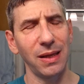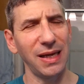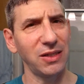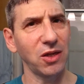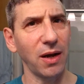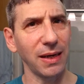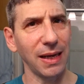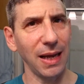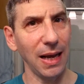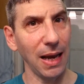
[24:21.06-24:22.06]

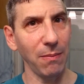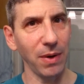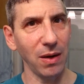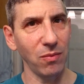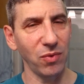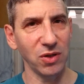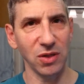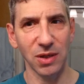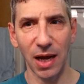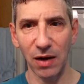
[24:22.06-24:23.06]
exotic alembi, which
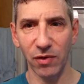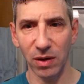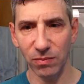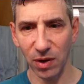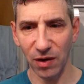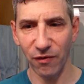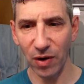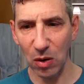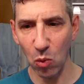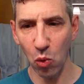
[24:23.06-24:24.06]
is kind of a, a
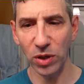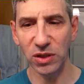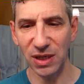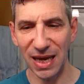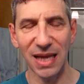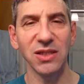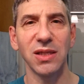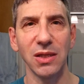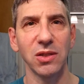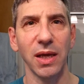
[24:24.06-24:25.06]
very woodsy
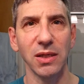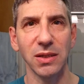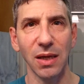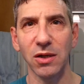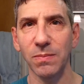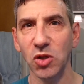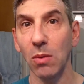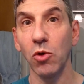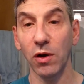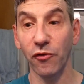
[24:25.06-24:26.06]
incense-like scent. So
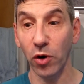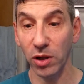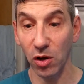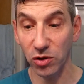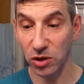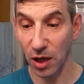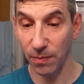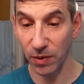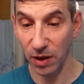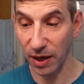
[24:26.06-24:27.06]
I'm looking forward to those
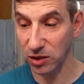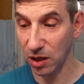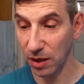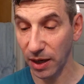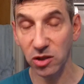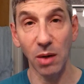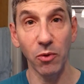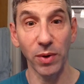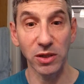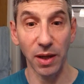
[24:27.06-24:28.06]
uh, in the next uh, next
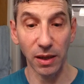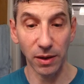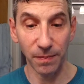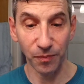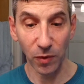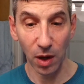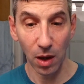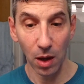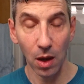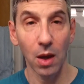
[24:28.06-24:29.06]
couple weeks, likely.
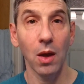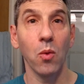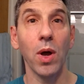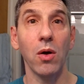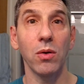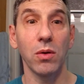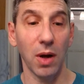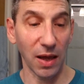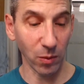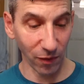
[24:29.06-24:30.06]

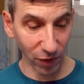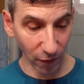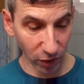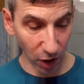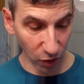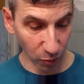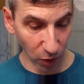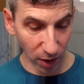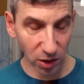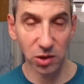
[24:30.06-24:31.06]
Well, I think we've covered all the
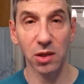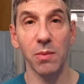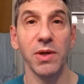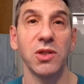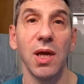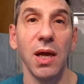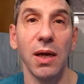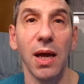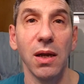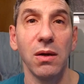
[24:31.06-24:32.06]
products. Let me say
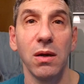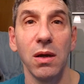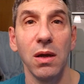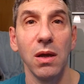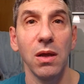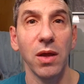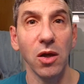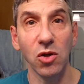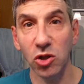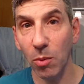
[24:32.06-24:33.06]
again,
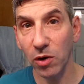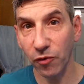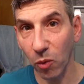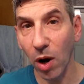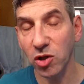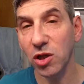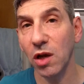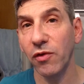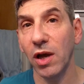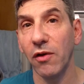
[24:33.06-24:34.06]
thank you so much for watching.
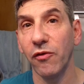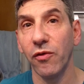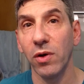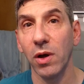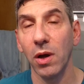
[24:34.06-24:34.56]
If you have